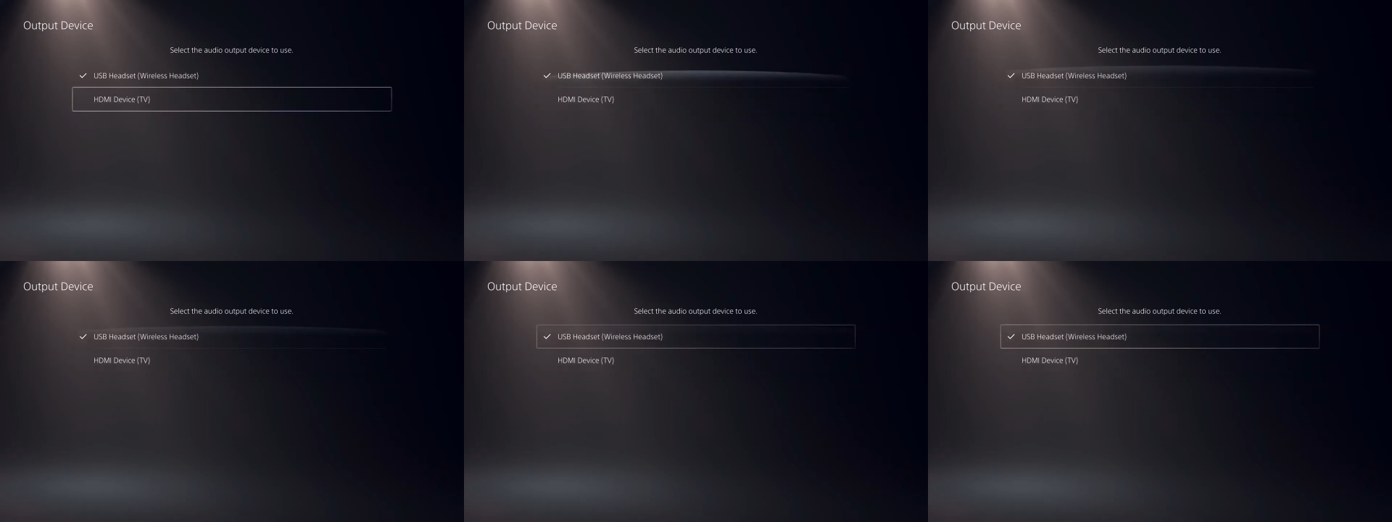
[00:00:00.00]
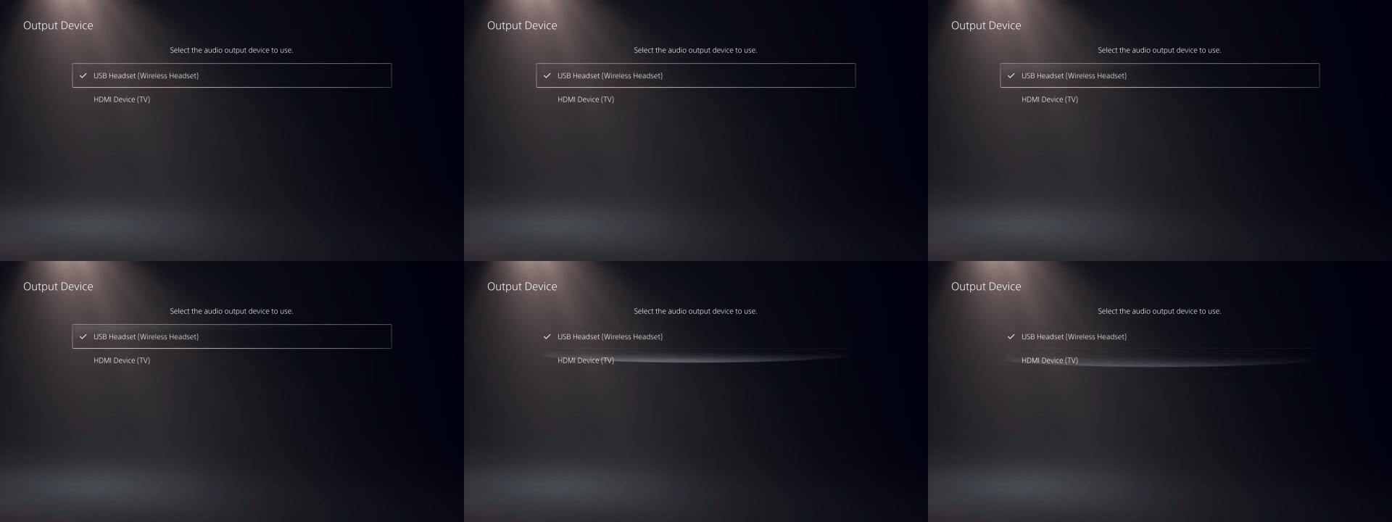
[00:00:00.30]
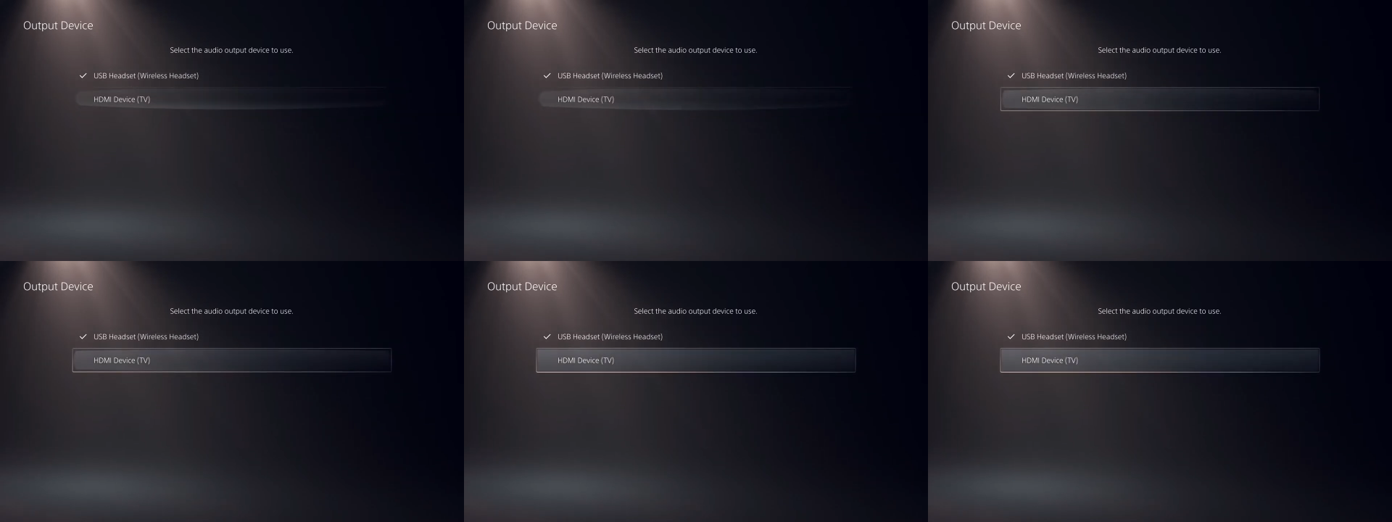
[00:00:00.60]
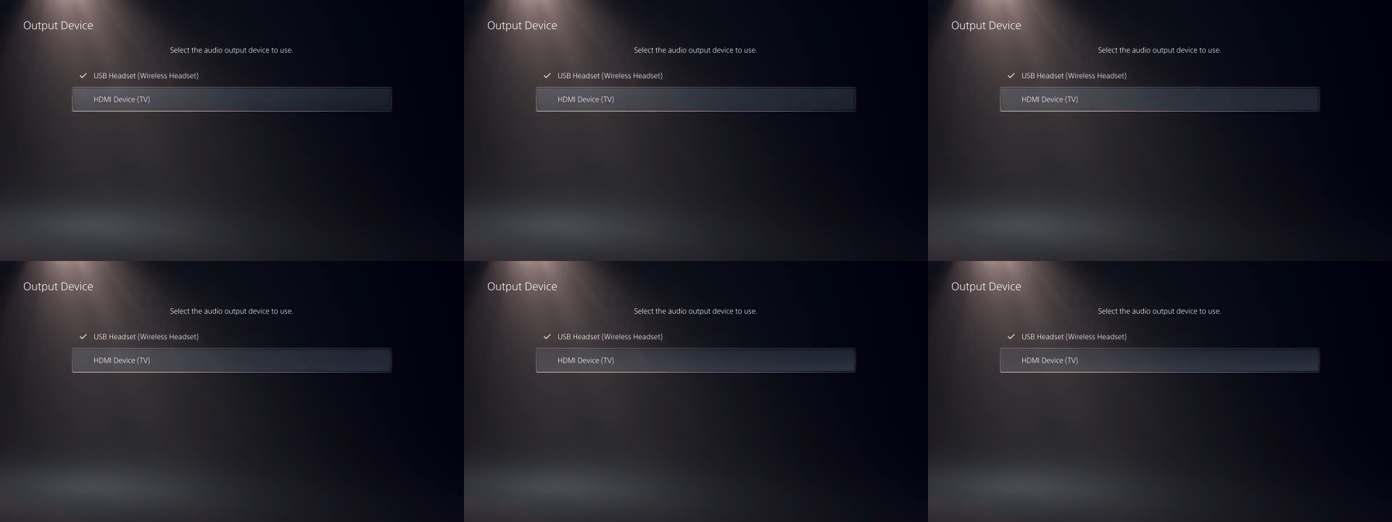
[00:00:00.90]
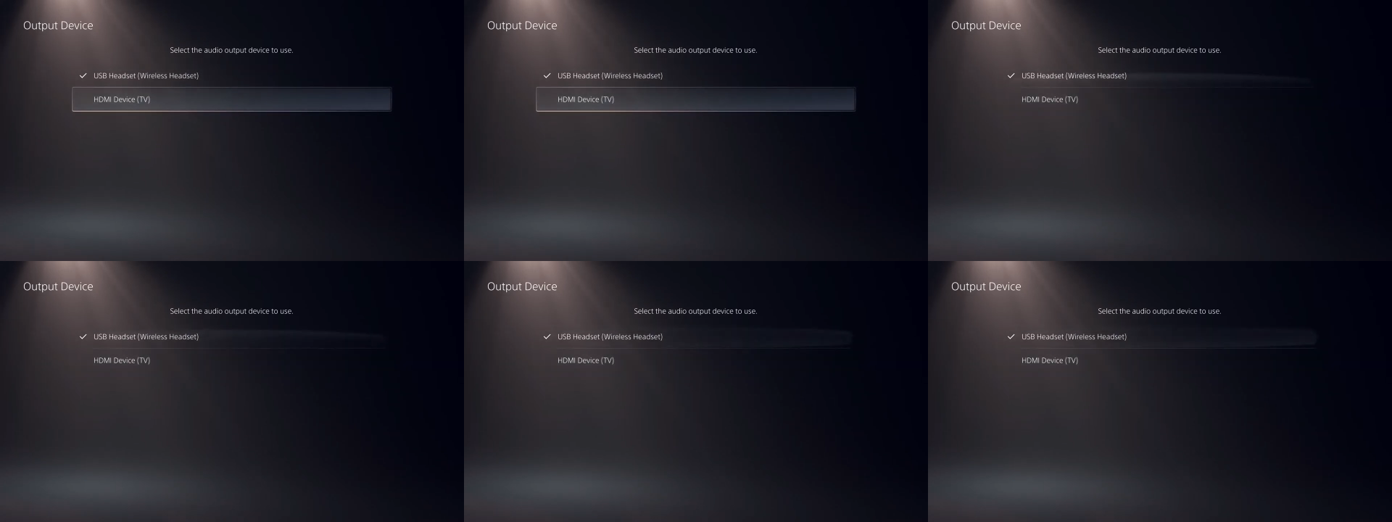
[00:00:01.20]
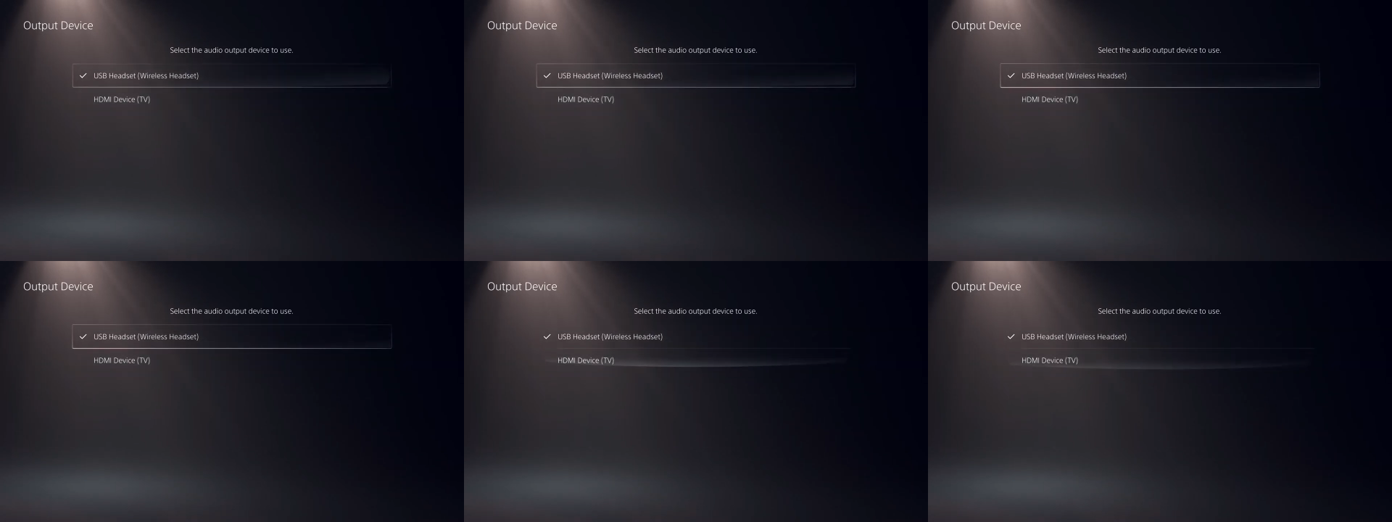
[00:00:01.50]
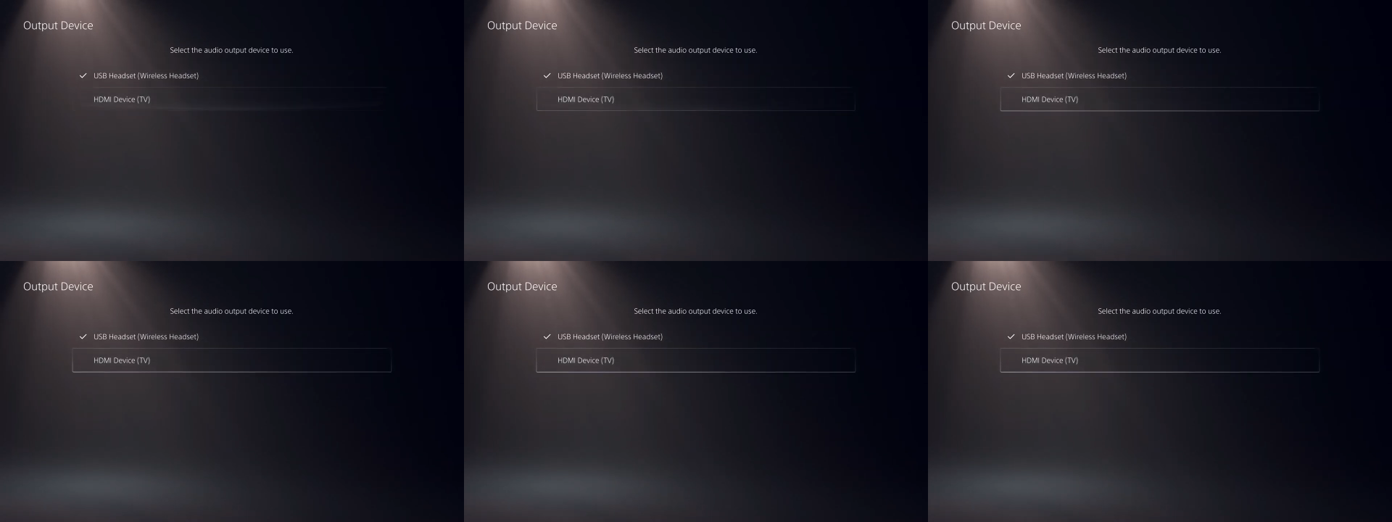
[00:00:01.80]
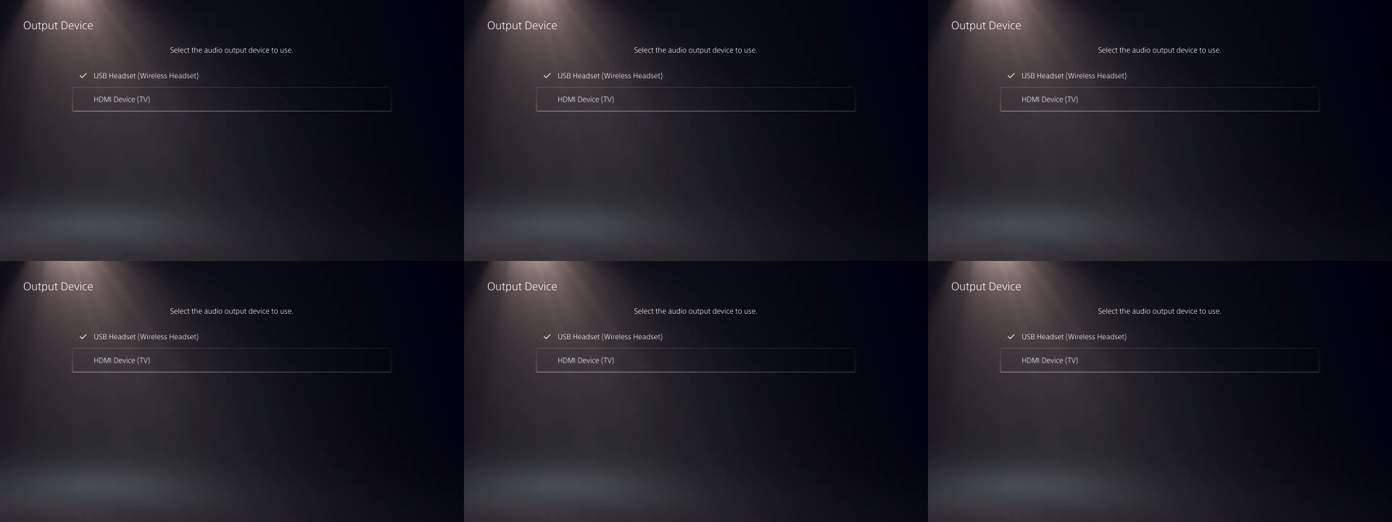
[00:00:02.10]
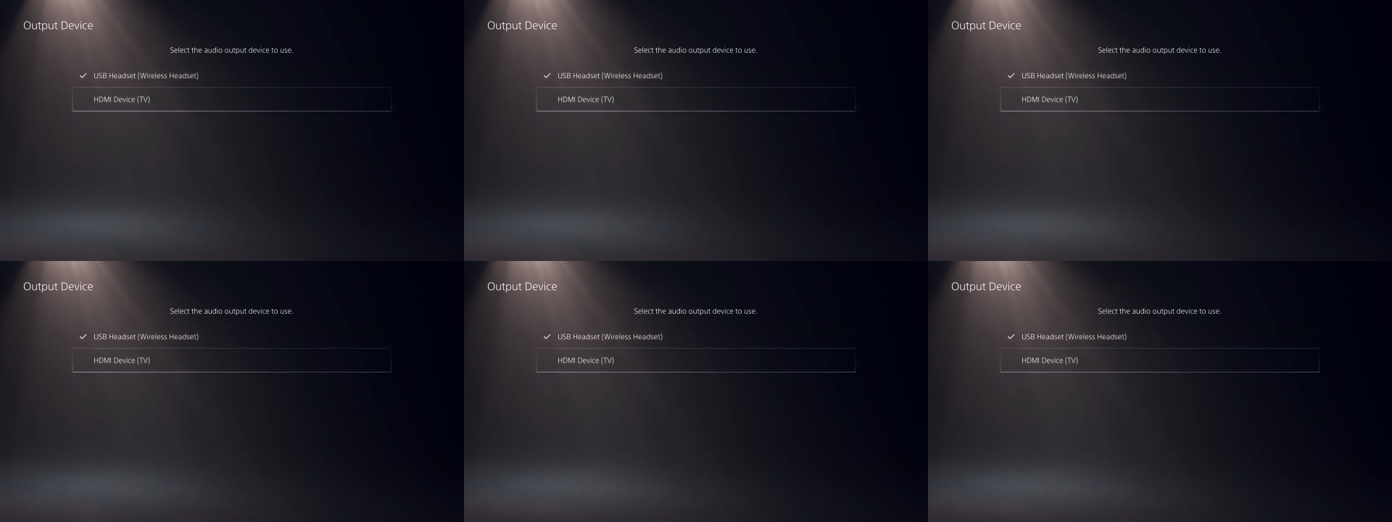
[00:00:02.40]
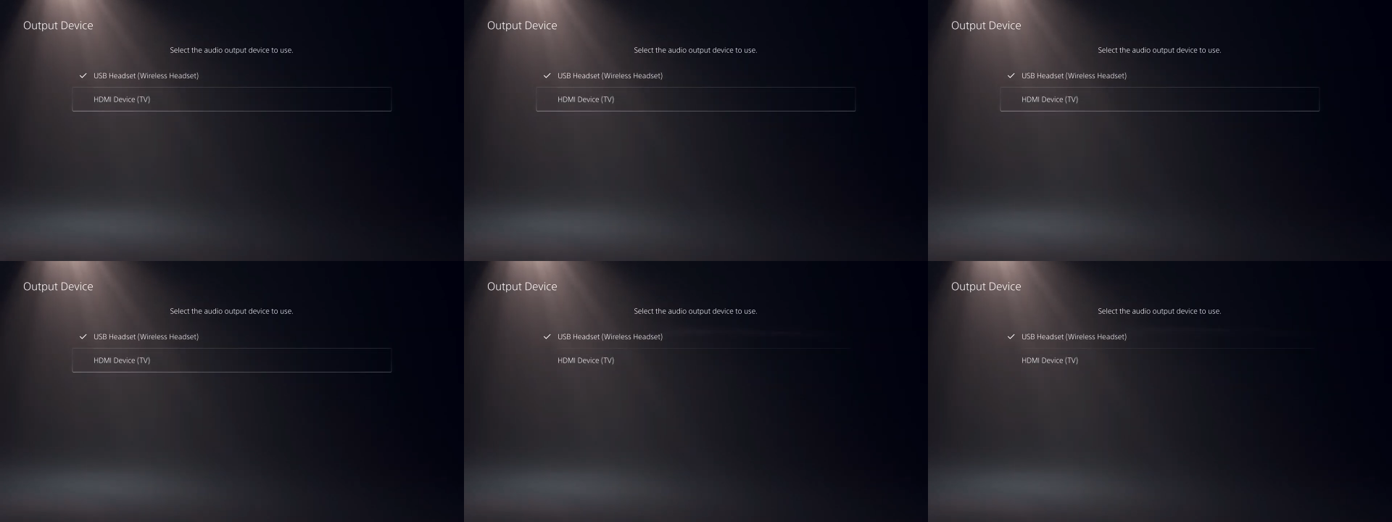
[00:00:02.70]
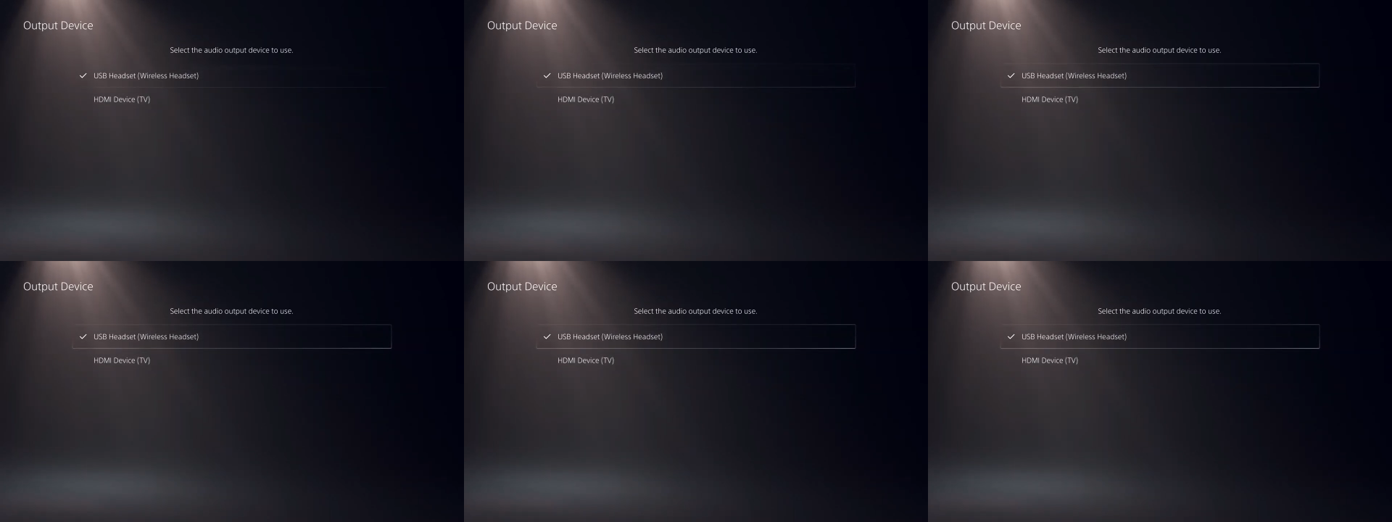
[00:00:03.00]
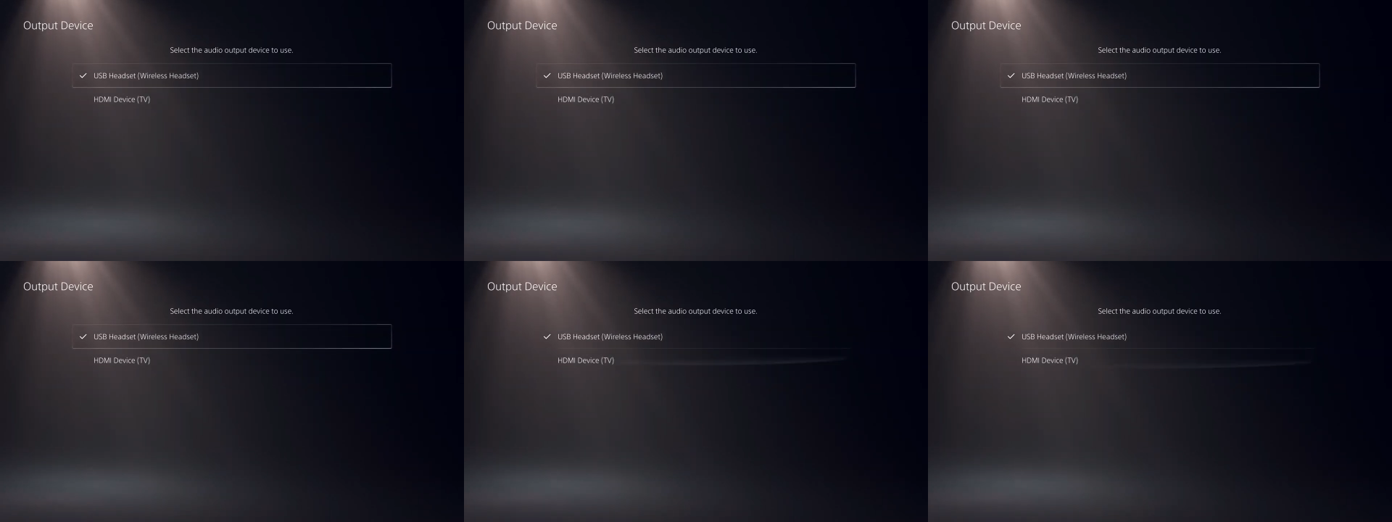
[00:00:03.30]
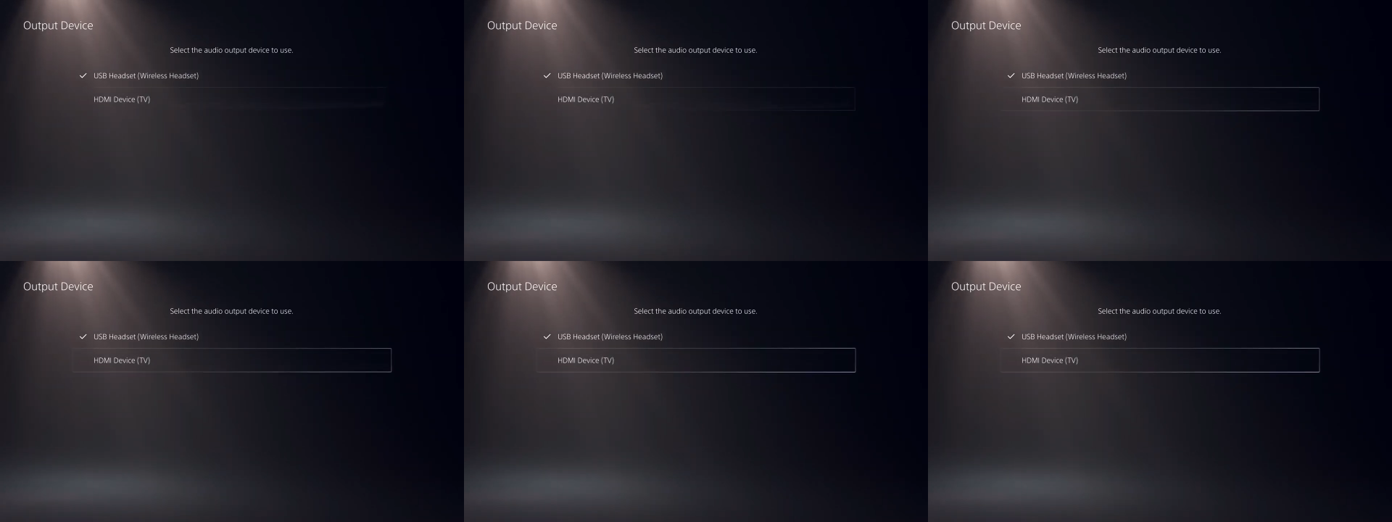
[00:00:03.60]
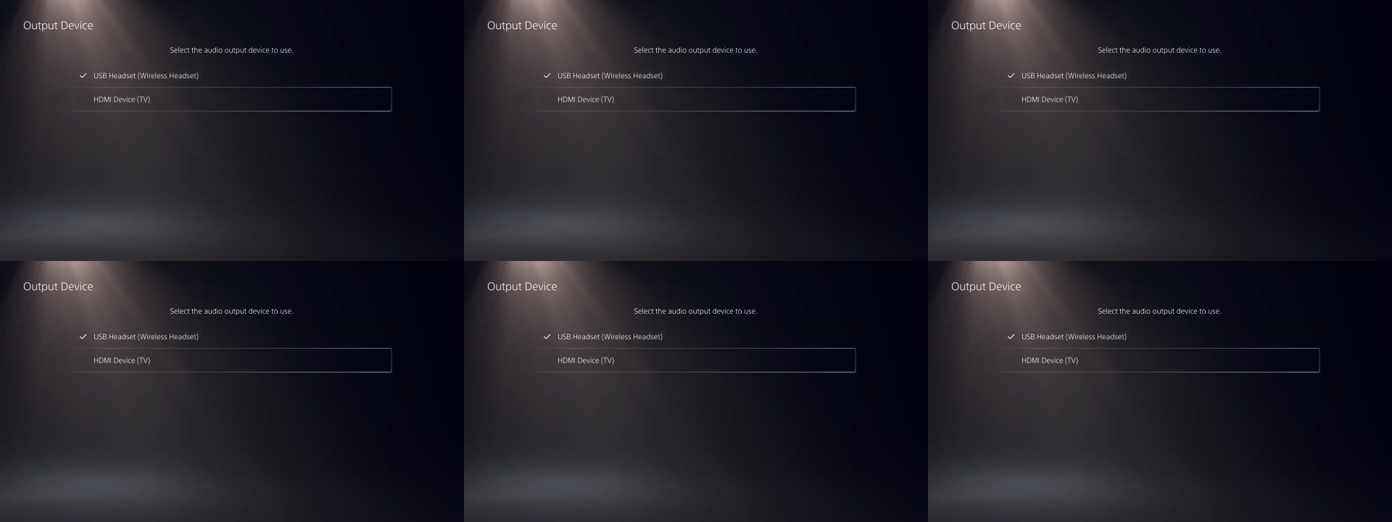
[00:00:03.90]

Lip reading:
(no speaker visible)